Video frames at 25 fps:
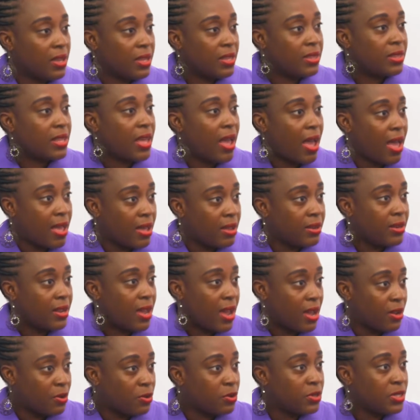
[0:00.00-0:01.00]
there
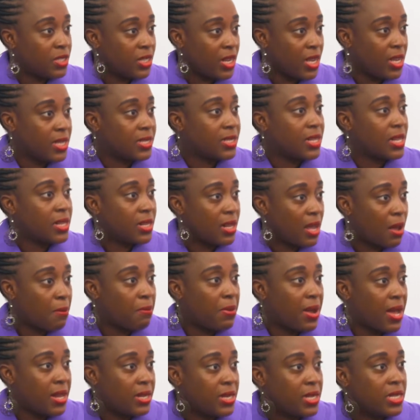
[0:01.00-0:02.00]
are good days and there are
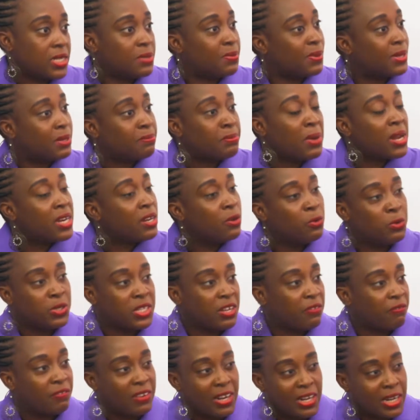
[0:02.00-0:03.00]
bad days, but money will
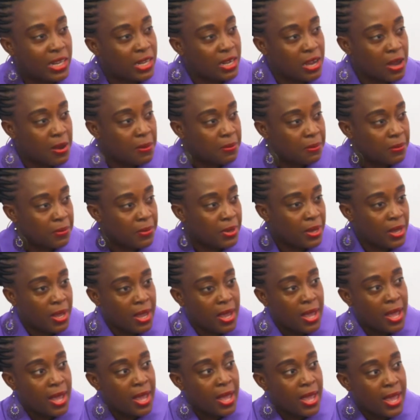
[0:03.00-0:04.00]
definitely come.
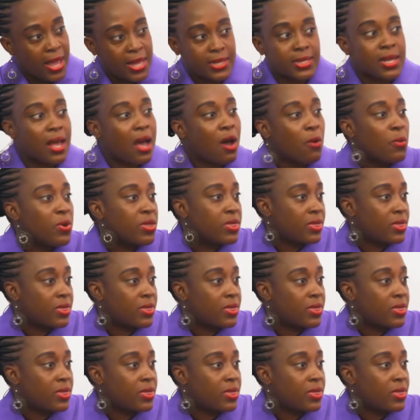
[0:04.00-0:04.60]
It's how we